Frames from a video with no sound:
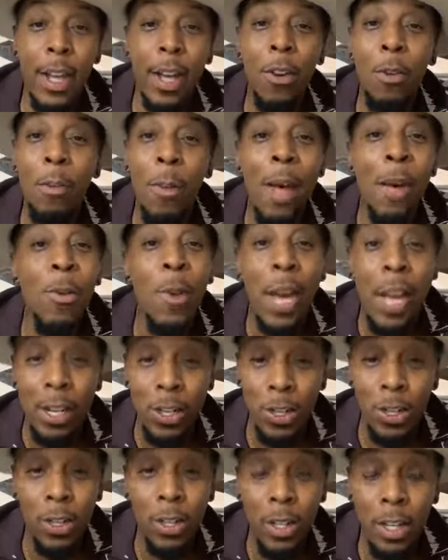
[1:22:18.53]
Not on my
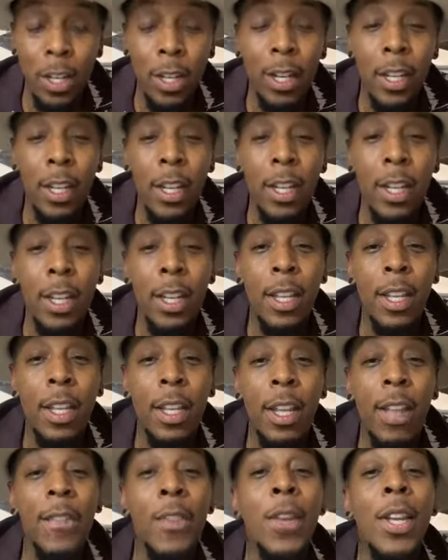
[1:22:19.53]
watch.
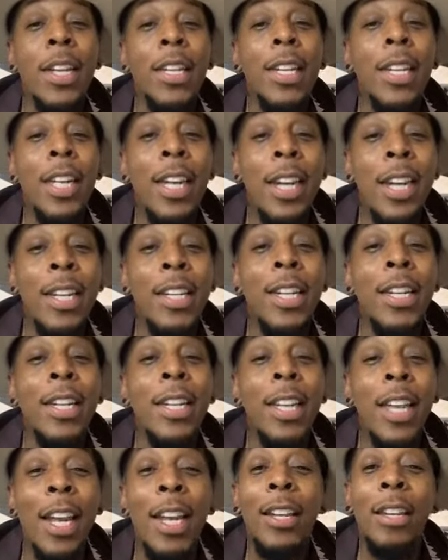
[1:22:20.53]
If you get the keys
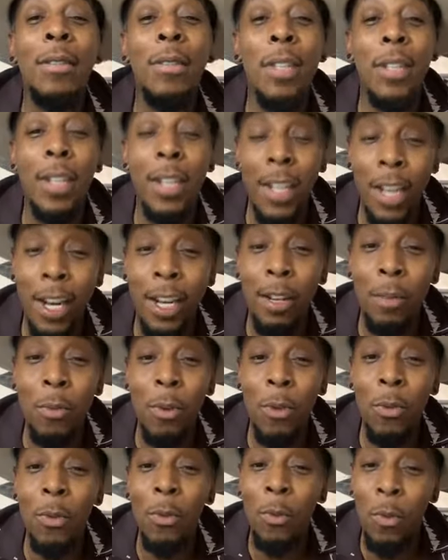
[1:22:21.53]
in the kingdom to the
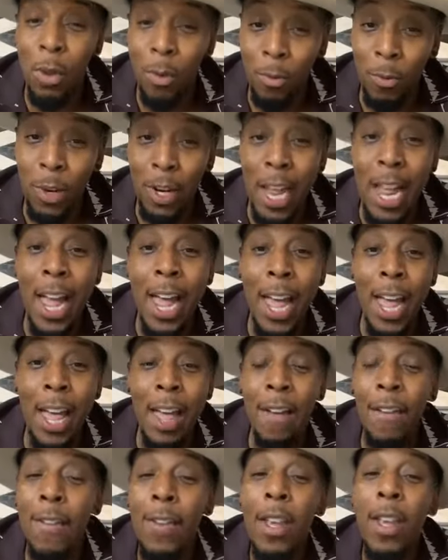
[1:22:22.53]
kingdom of what, what I
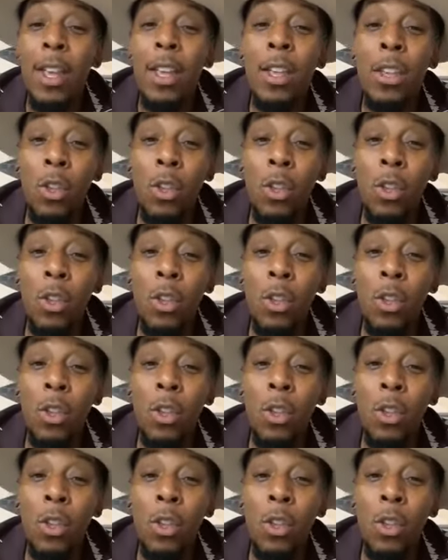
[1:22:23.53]
have,